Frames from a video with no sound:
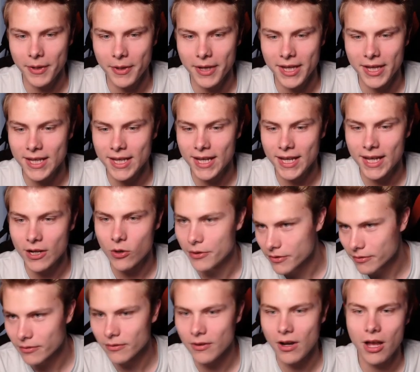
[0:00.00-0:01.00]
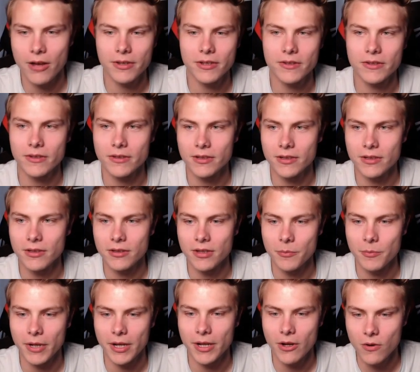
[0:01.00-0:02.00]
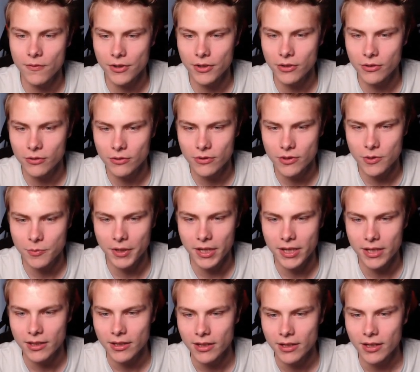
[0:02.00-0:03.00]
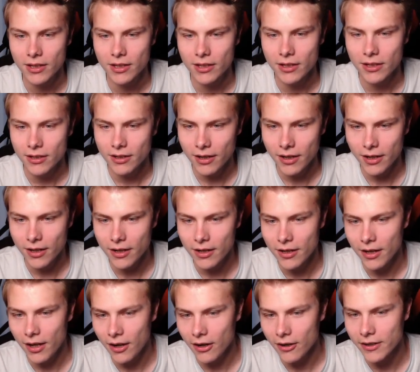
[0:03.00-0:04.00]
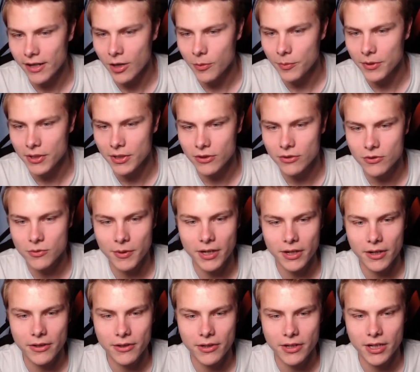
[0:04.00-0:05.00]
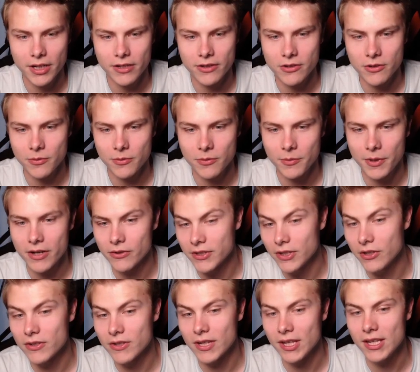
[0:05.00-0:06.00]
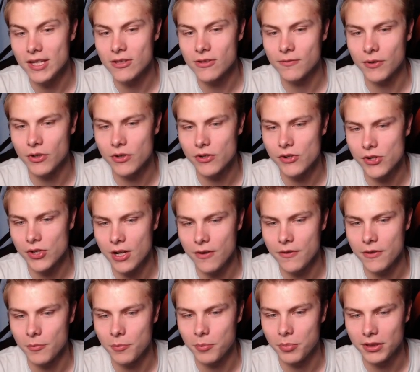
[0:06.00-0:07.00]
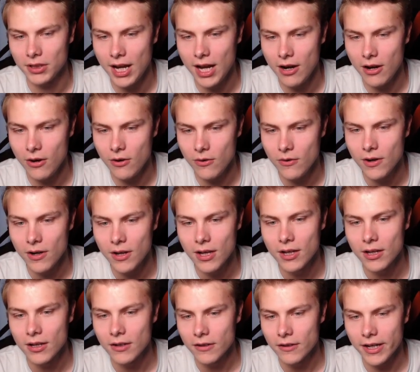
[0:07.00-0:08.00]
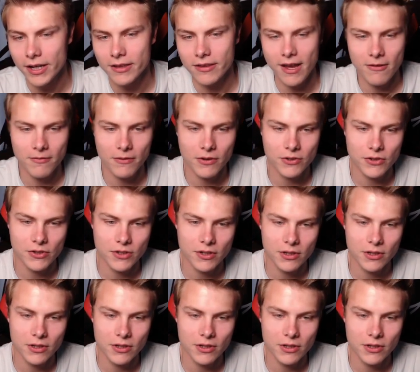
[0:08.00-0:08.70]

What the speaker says: wheels, obviously done by Overused, but are now being used by other customizers. Here's his version of the plow. That version of the